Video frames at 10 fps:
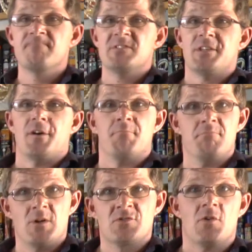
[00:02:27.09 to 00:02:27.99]
So
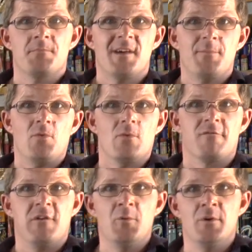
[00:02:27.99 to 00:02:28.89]
I topped up all the
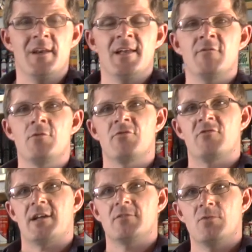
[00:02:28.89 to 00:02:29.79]
fluid levels,
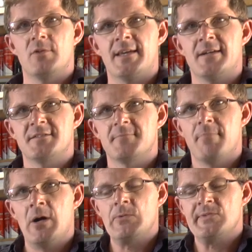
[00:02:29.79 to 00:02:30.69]
checked all the nuts and
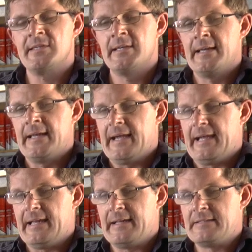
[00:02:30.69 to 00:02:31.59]
bolts,
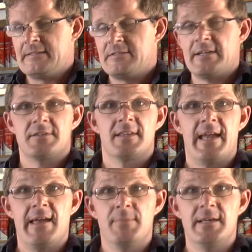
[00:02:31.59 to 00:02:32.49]
and chucked the
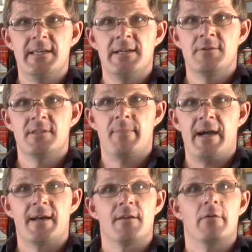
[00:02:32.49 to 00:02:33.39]
camping gear in the
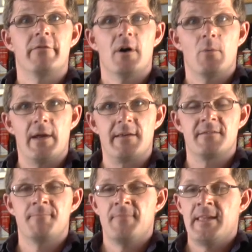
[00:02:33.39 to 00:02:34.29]
back, and off I went.
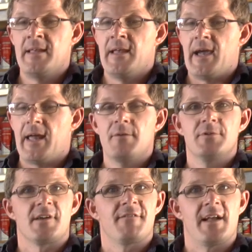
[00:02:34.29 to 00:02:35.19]
And it
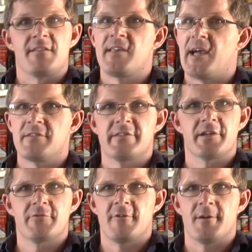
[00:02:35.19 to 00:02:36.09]
was a
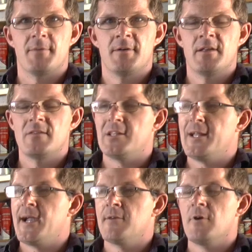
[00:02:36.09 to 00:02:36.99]
fantastic trip. The
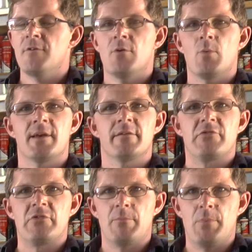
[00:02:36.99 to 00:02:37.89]
Land Rover went
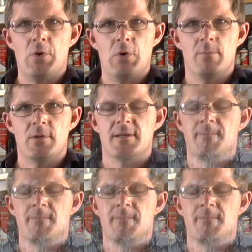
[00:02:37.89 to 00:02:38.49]
superbly.